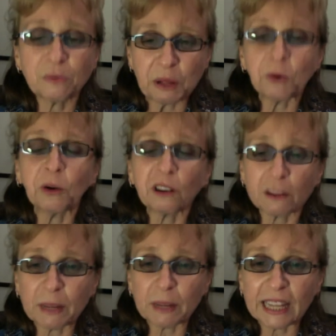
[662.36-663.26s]
with all
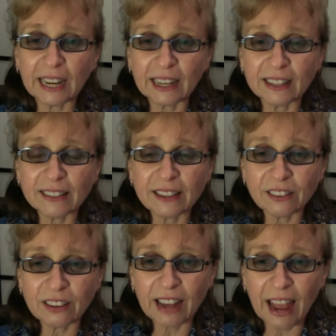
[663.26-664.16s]
of them at the end of the
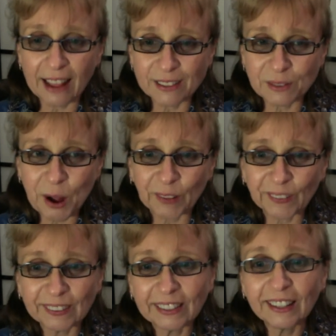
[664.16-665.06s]
session as
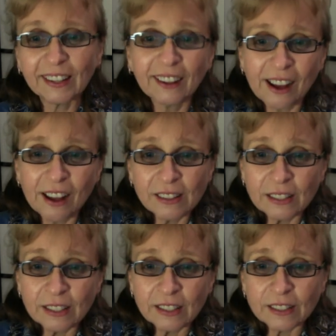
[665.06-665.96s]
well.
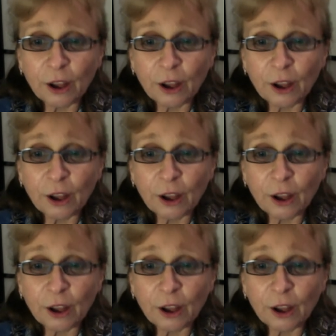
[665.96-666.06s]
So